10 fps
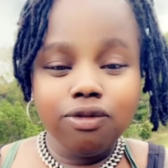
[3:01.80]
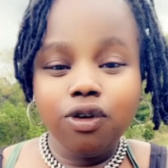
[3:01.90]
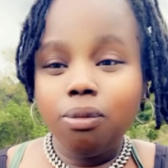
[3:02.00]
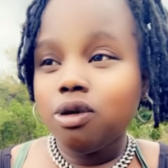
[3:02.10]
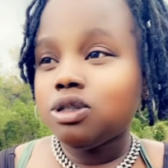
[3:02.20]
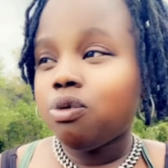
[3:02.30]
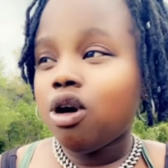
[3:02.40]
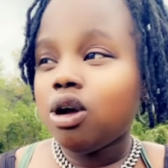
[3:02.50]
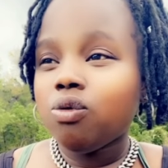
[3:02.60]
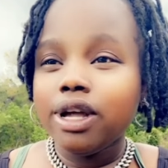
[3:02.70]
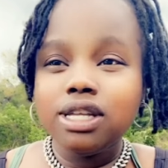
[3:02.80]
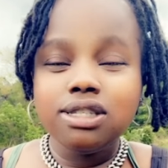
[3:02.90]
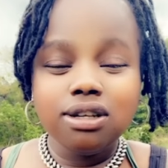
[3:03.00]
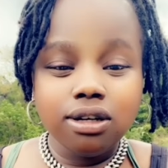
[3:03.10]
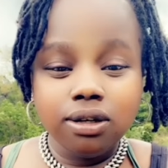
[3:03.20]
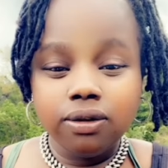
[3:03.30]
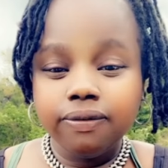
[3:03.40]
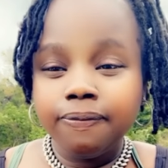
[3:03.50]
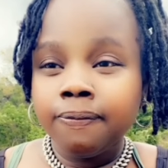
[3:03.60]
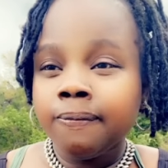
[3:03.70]
for the most part, raised her.
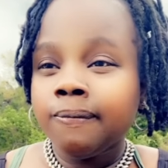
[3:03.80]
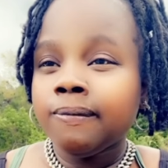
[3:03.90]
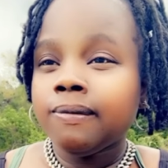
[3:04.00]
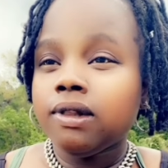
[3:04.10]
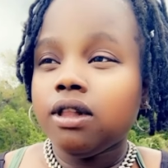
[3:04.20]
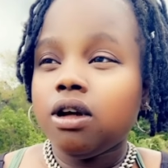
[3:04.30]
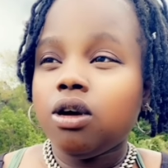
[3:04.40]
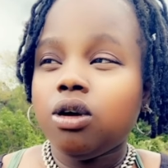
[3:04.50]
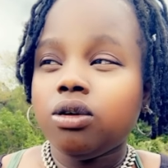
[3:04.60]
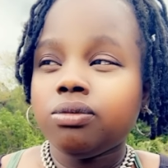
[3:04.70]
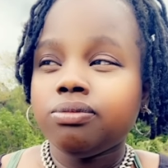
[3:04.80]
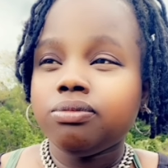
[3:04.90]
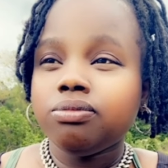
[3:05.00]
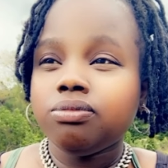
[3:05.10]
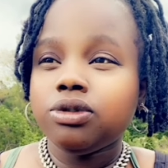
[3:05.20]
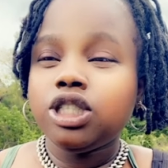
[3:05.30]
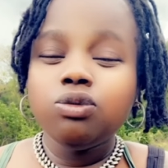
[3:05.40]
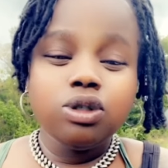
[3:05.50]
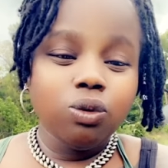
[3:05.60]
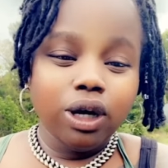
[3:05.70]
Um, she
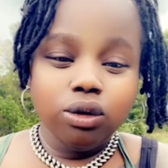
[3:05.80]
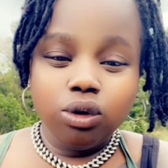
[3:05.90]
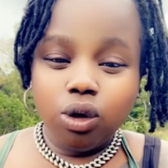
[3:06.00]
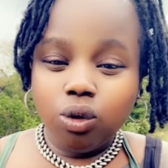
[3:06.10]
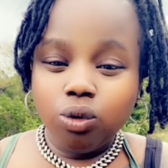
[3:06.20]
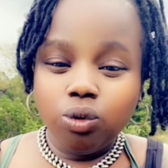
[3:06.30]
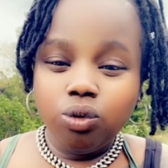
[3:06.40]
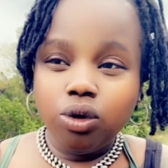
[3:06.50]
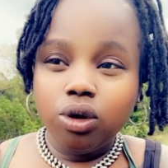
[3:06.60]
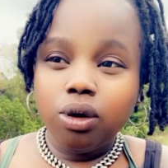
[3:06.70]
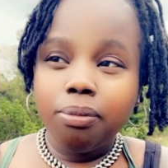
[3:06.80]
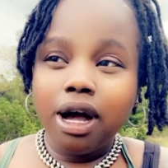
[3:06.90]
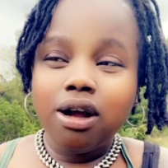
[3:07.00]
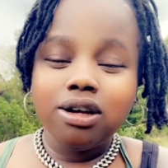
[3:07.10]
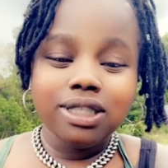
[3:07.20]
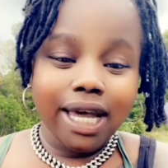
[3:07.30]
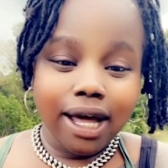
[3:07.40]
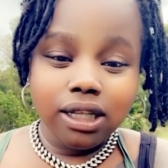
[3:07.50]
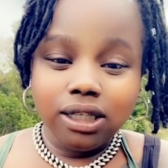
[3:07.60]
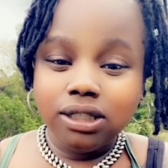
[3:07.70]
was well known by her
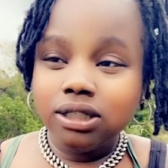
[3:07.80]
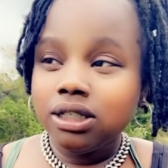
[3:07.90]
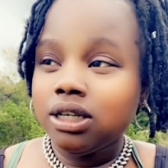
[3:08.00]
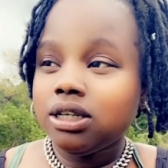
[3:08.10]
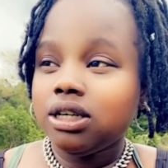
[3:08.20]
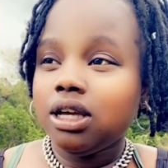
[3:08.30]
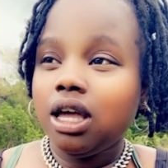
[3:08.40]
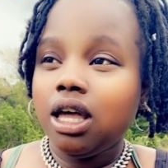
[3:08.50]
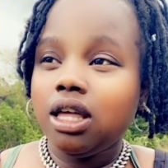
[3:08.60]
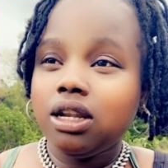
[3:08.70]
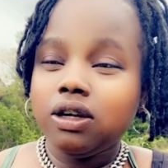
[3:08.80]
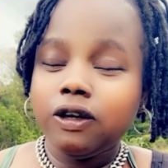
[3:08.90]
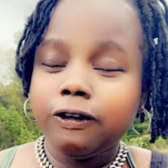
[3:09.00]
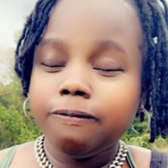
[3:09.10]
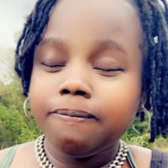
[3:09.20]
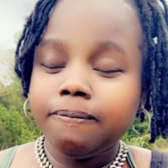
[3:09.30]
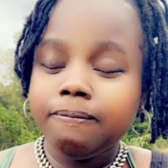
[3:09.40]
talent, and um,